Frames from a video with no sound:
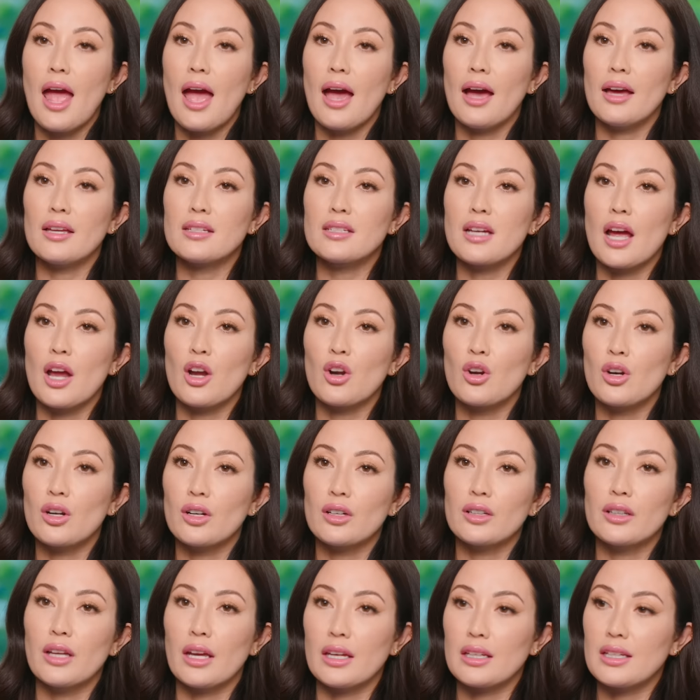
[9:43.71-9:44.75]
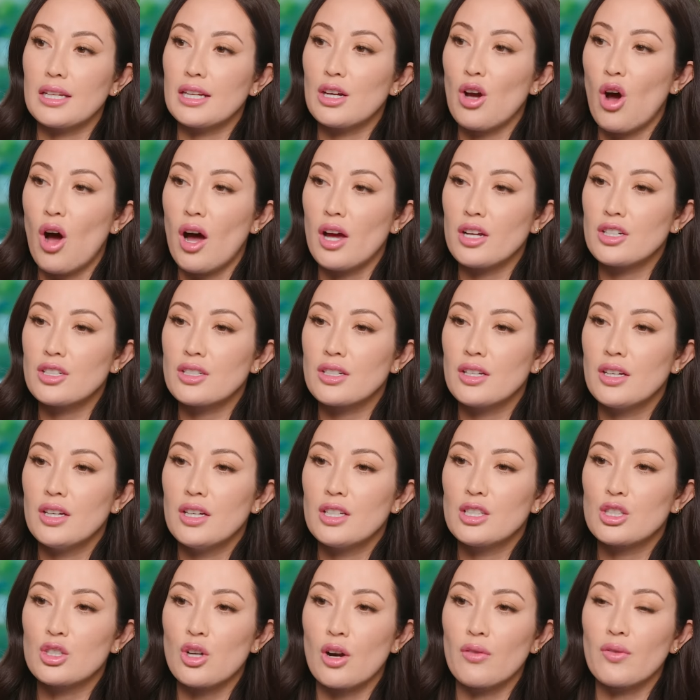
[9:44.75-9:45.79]
and I heard like Nikosh
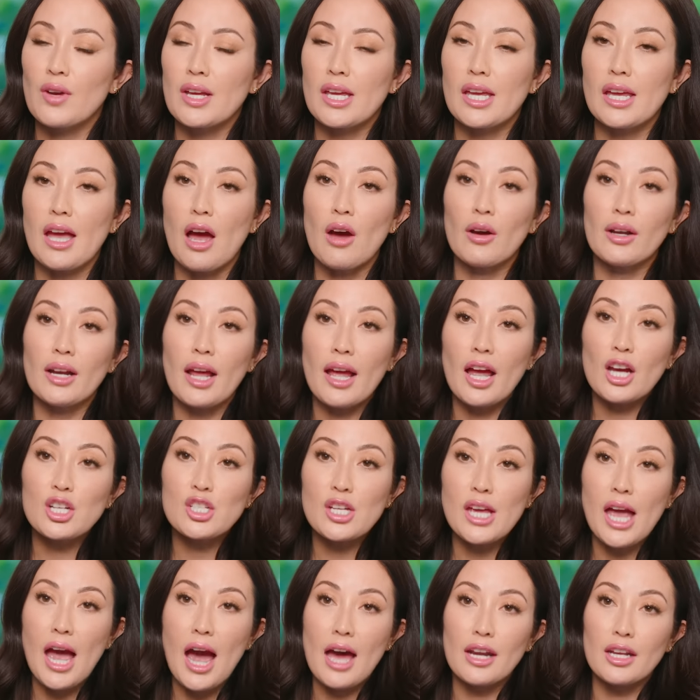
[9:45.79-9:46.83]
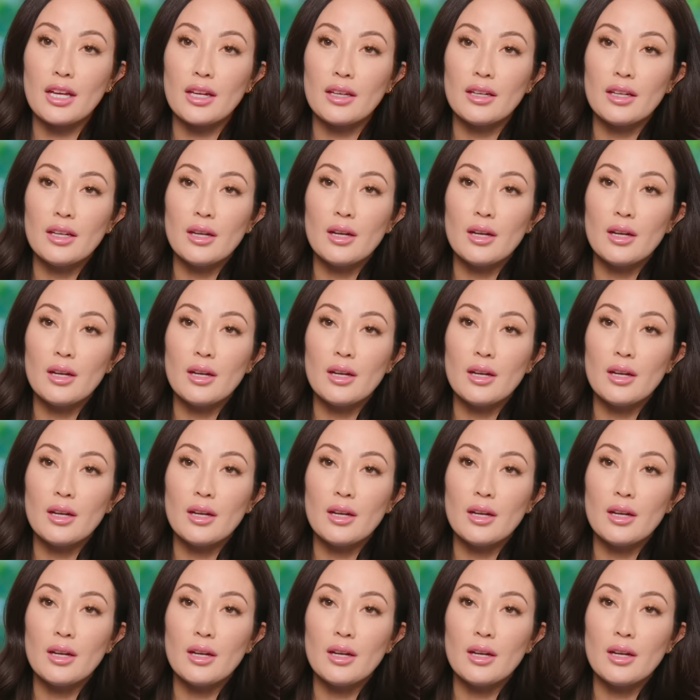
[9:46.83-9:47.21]
start freaking out and I actually had it